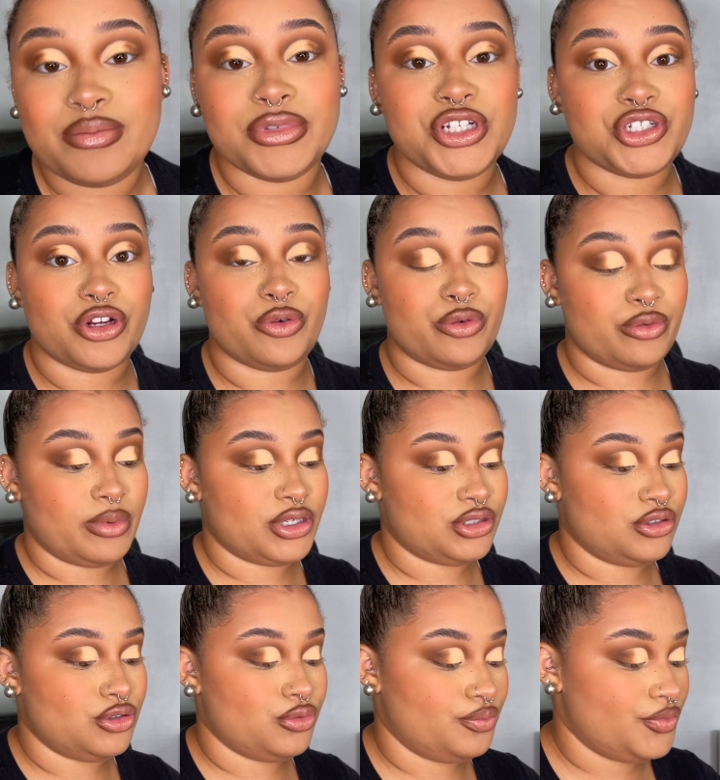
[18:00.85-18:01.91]
Let me show you what we're about to
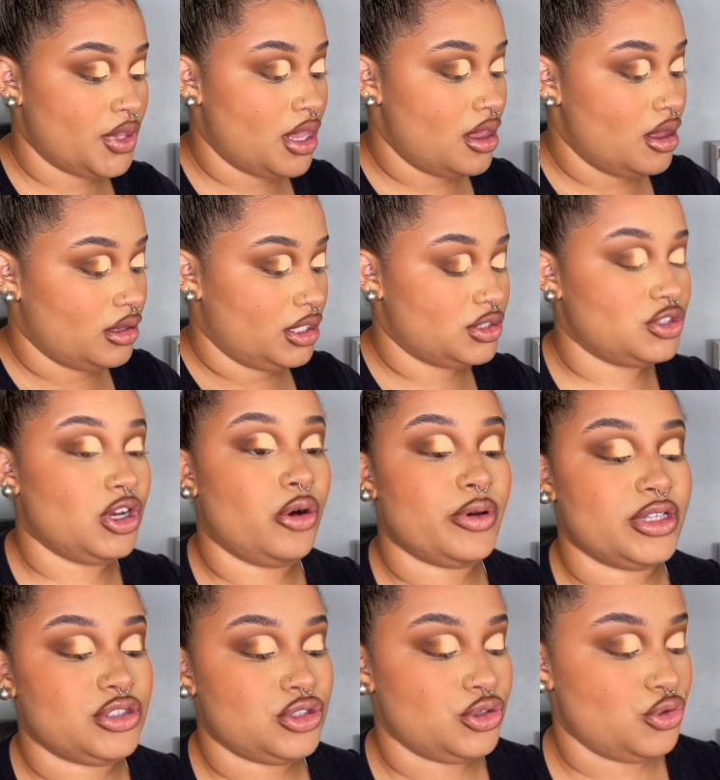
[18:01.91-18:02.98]
do. Let's go
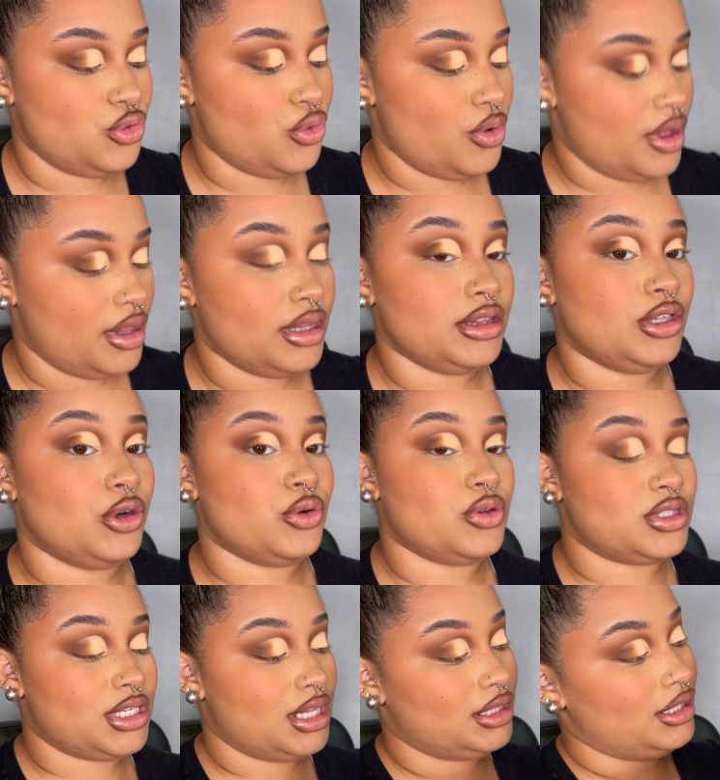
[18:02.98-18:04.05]
into
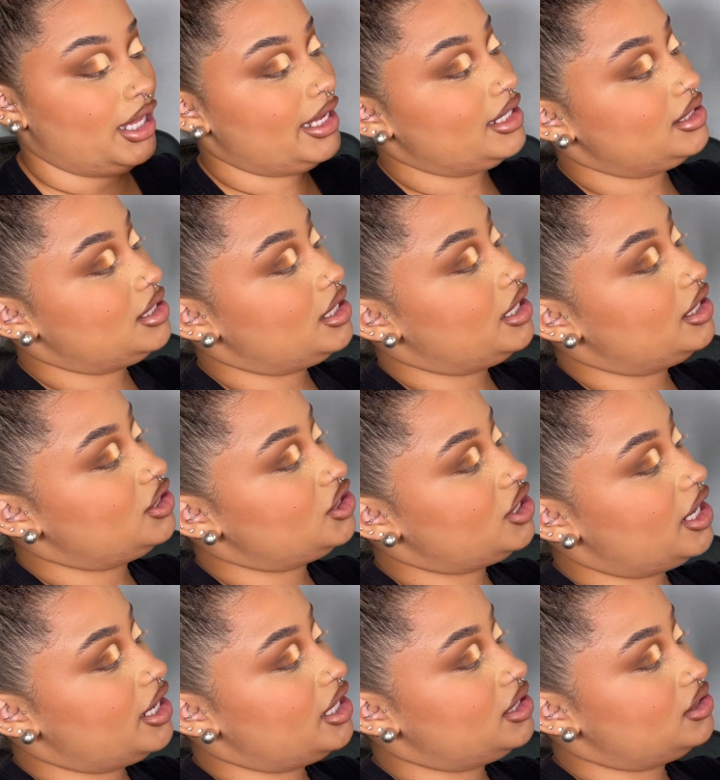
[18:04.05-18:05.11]
those light tan
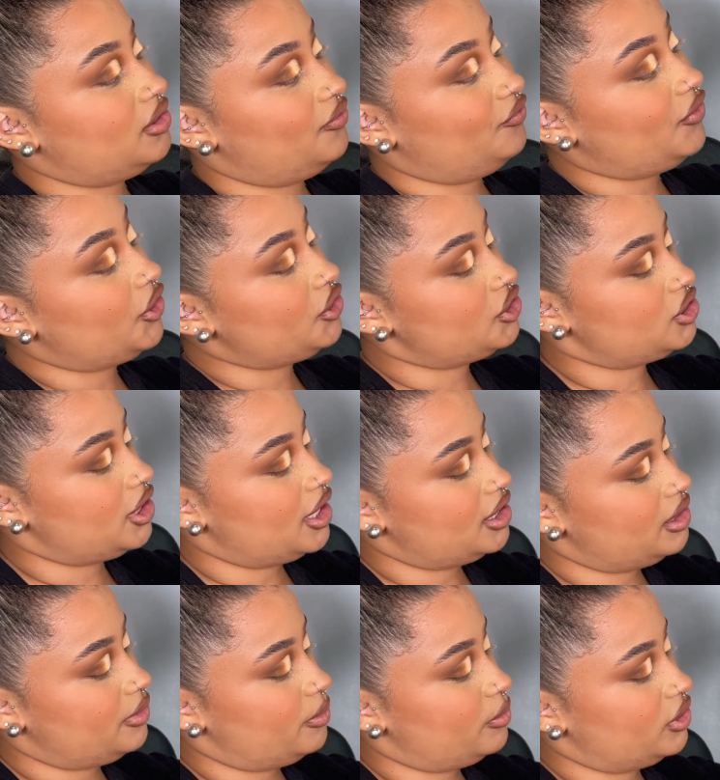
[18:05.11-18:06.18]
shades. The first shade
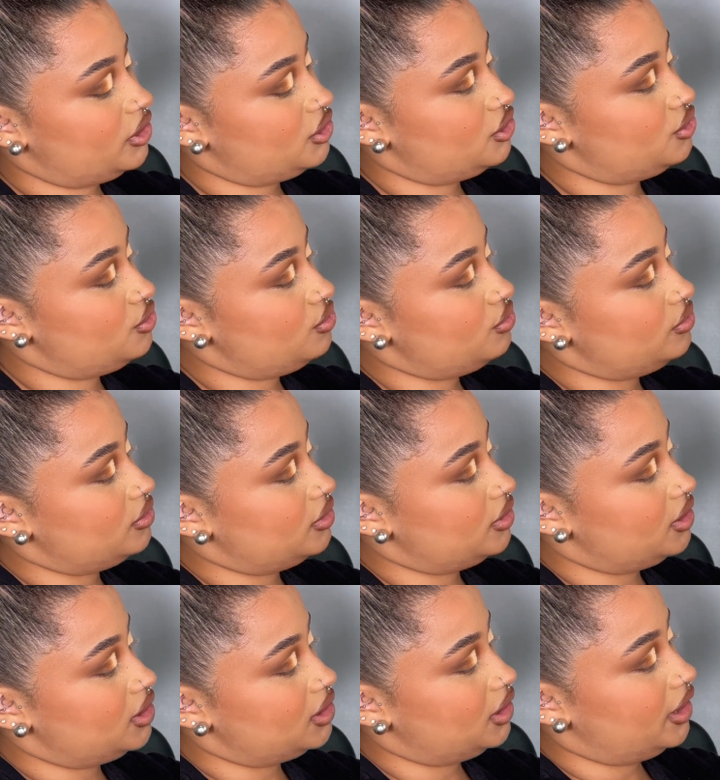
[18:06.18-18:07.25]
that we went into,
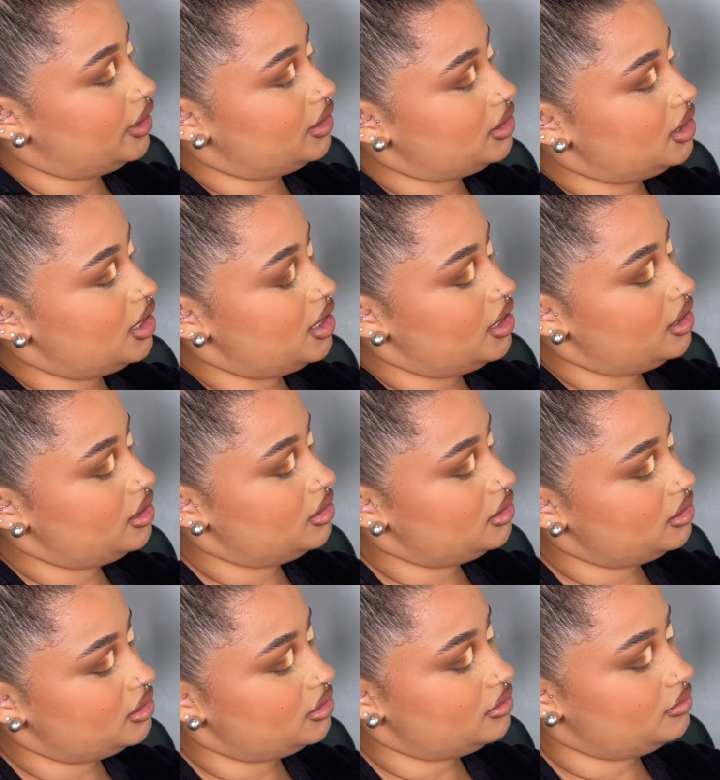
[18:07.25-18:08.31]
these light
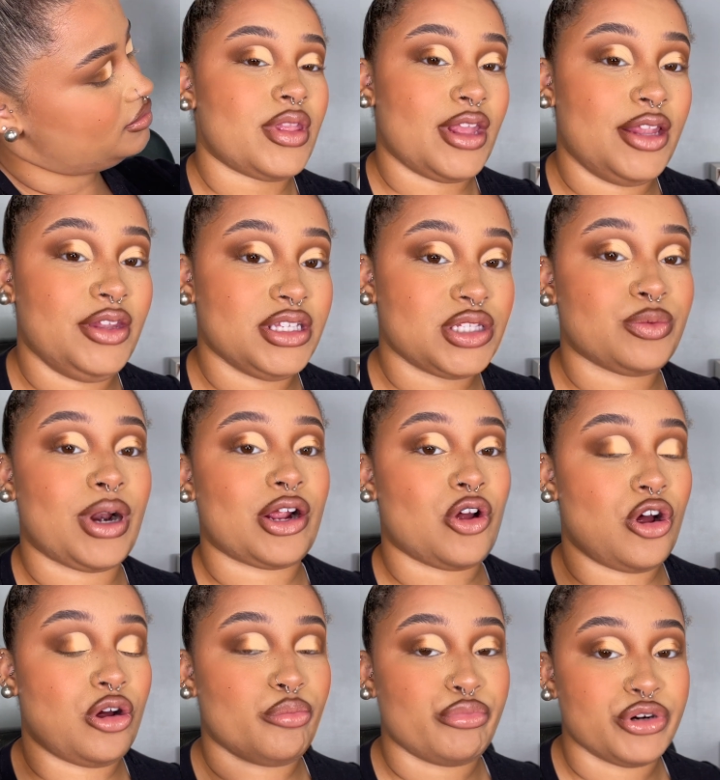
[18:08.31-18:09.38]
tans. And this is what I
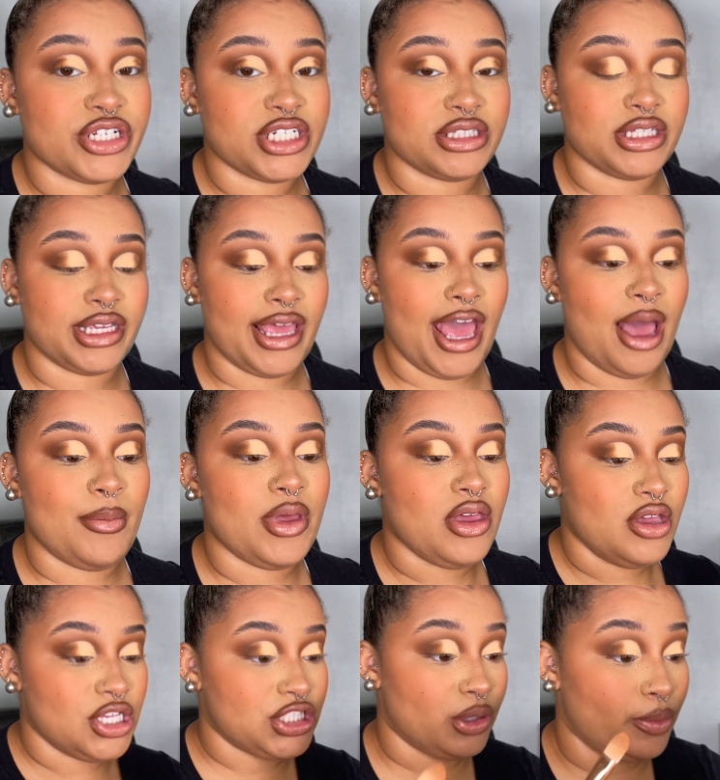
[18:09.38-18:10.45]
call bridging the gap.
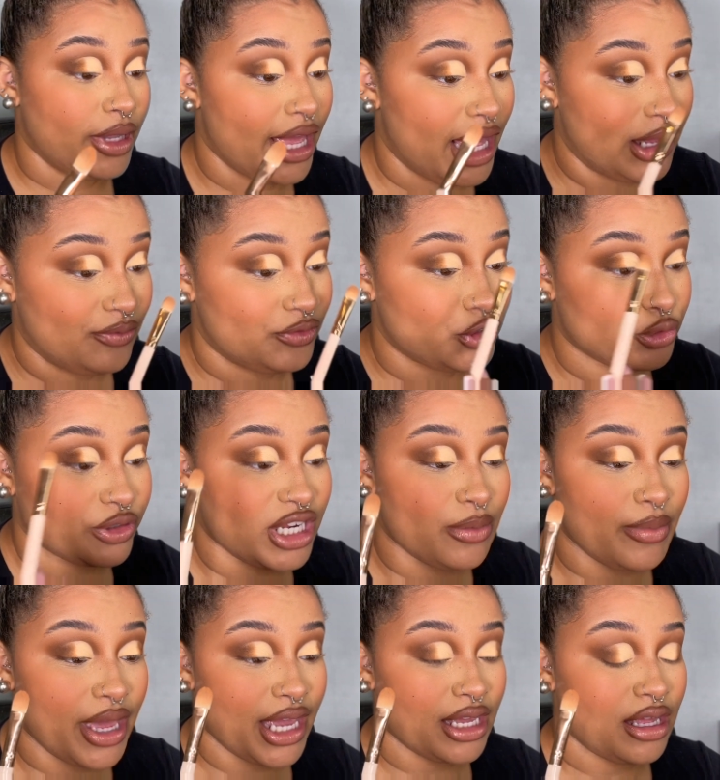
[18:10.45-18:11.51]
So we have 3
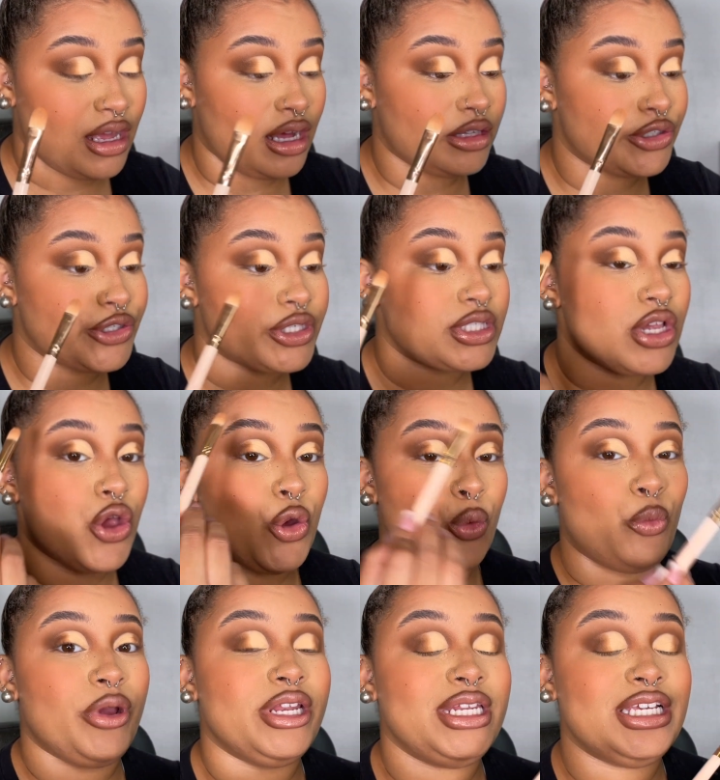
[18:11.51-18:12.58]
main colors.
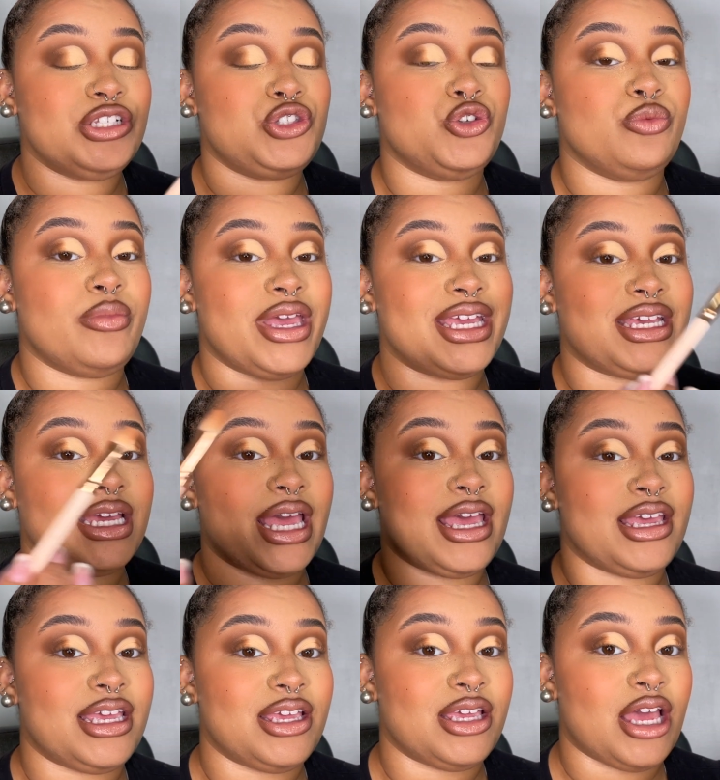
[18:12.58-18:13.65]
We need to make
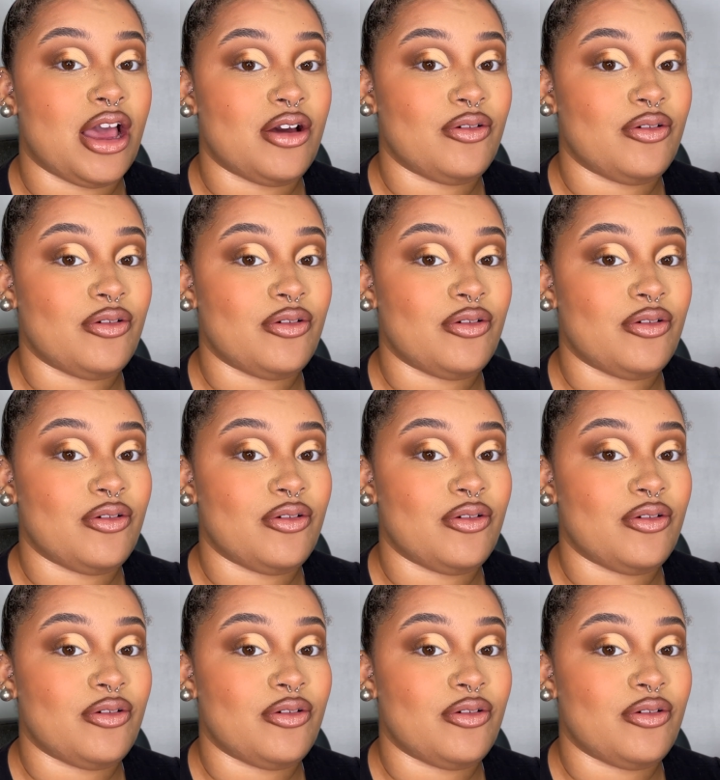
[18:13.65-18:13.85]
a